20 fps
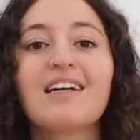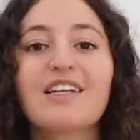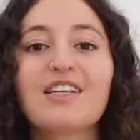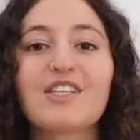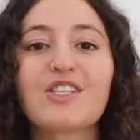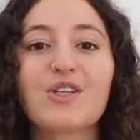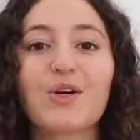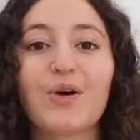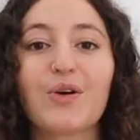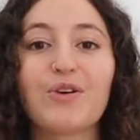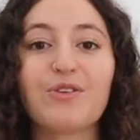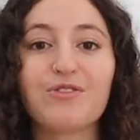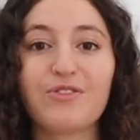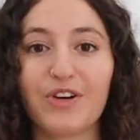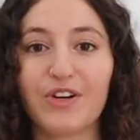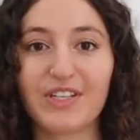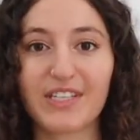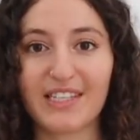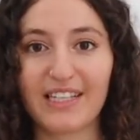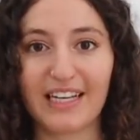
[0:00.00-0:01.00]
So
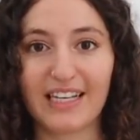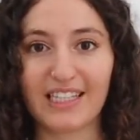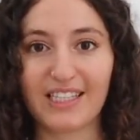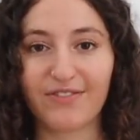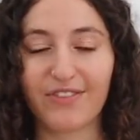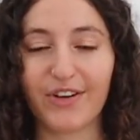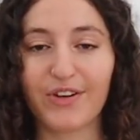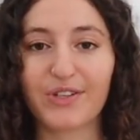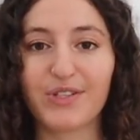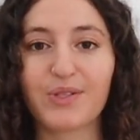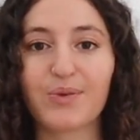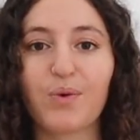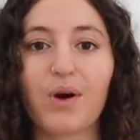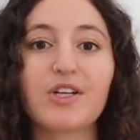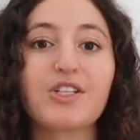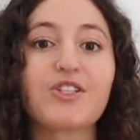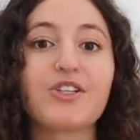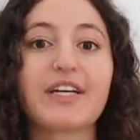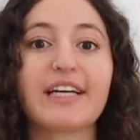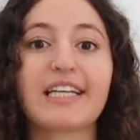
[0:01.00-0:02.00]
first things first,
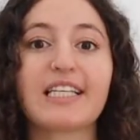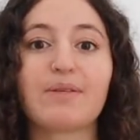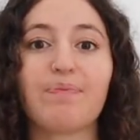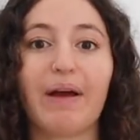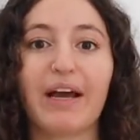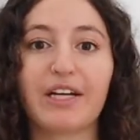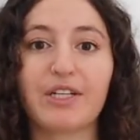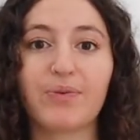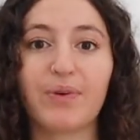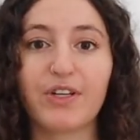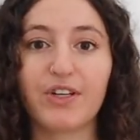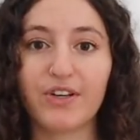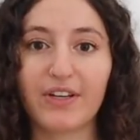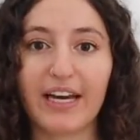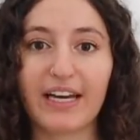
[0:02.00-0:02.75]
what to expect when you